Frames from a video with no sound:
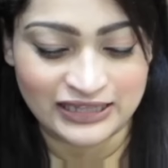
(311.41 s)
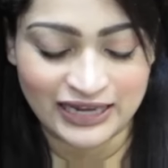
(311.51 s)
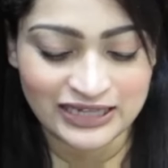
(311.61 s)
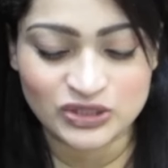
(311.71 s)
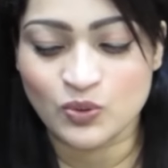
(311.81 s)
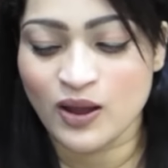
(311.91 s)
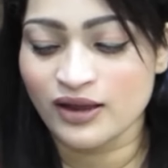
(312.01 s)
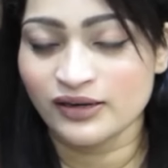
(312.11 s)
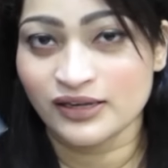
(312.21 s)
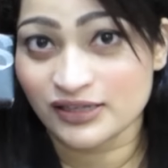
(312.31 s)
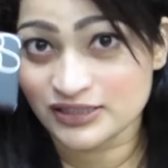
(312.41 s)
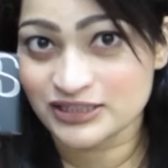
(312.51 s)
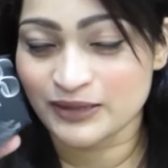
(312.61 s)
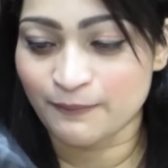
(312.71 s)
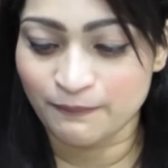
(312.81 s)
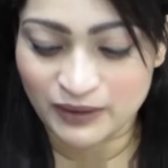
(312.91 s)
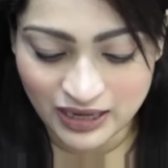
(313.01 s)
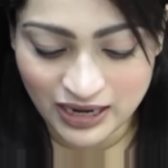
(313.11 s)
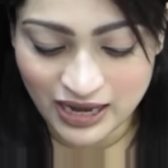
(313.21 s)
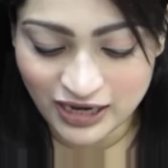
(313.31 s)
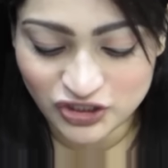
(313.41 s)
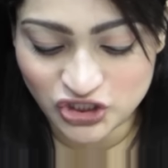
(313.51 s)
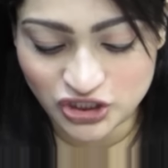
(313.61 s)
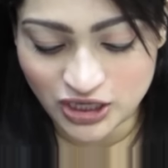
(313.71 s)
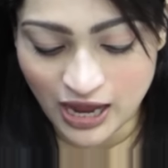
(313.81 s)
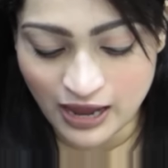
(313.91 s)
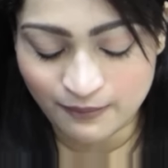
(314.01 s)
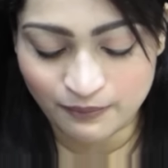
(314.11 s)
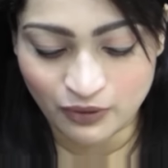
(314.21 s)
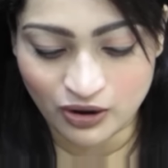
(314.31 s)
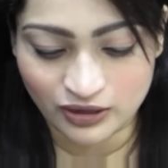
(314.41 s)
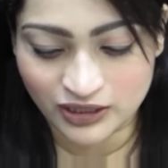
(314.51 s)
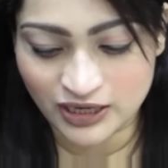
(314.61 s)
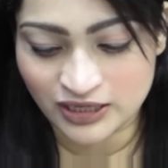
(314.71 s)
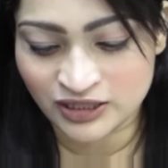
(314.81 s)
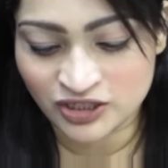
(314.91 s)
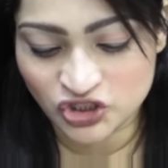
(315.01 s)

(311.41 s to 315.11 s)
the next one is the blush. I bought in the